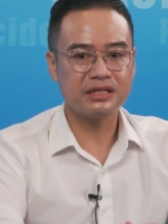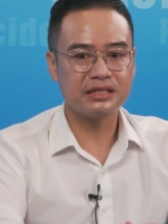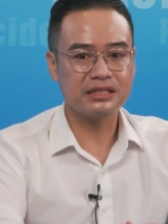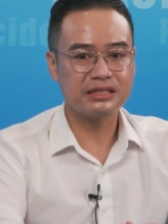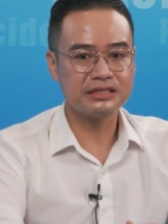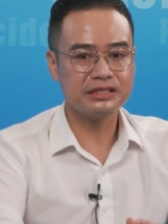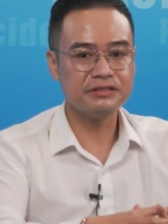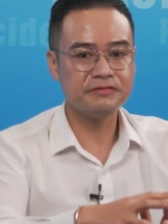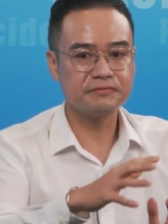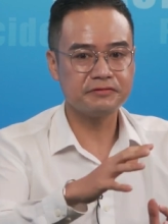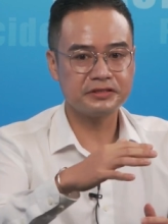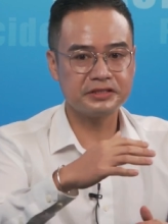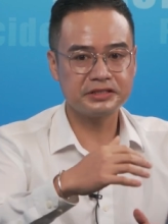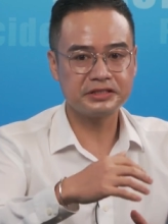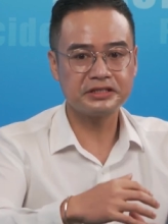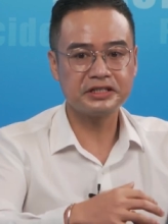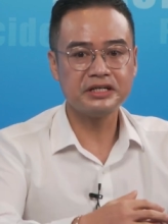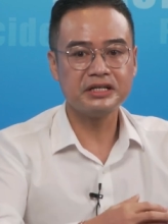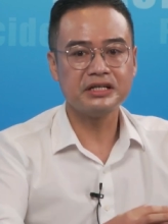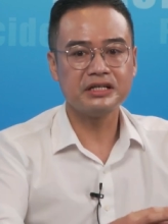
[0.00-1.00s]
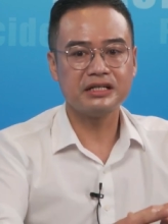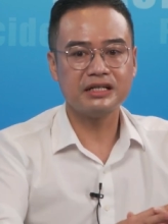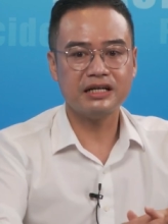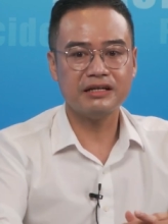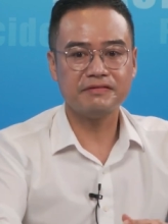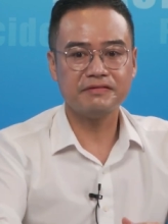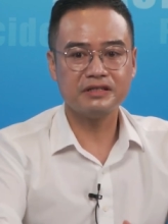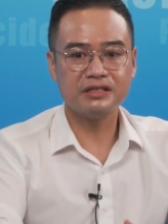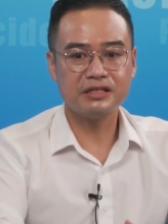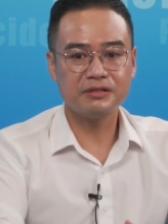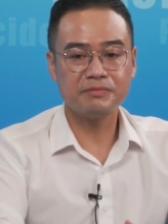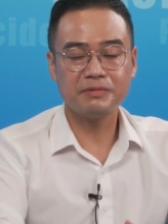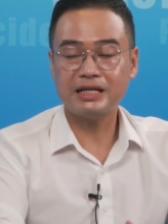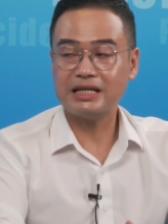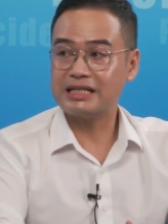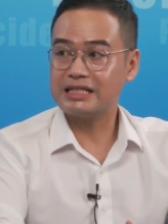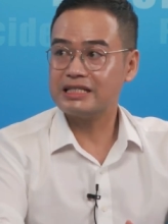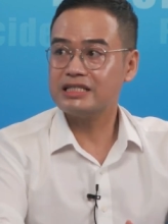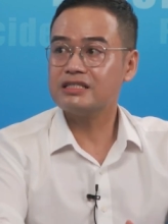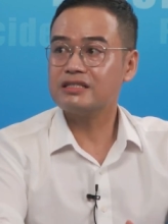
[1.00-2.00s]
different level of
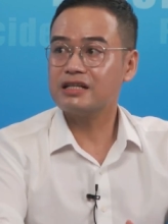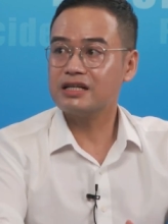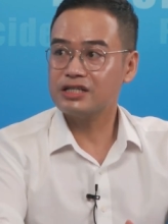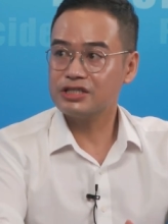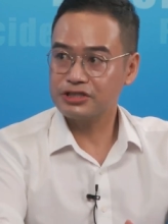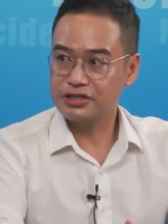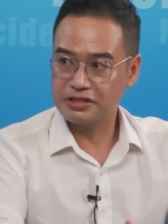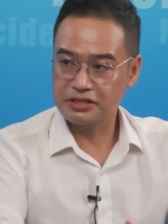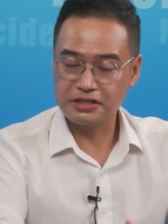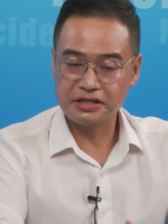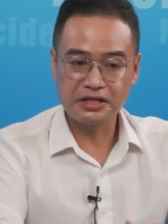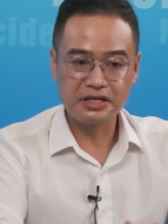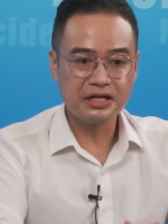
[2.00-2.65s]
legislation,